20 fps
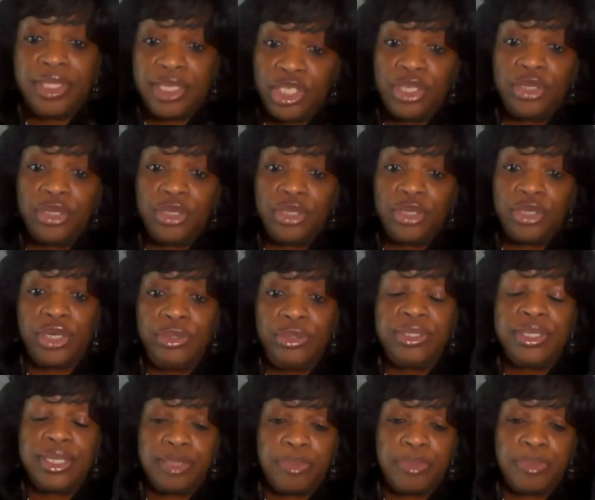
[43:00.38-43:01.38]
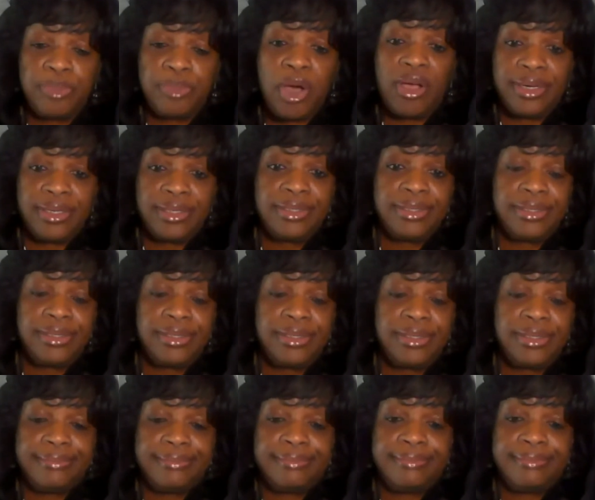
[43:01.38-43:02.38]
But the children are used as
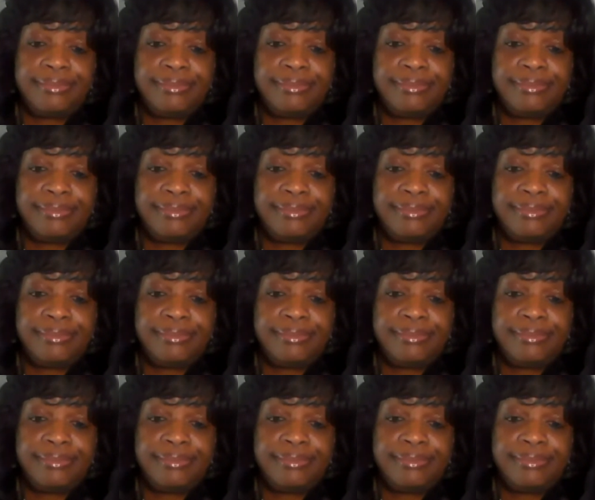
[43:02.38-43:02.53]
pawns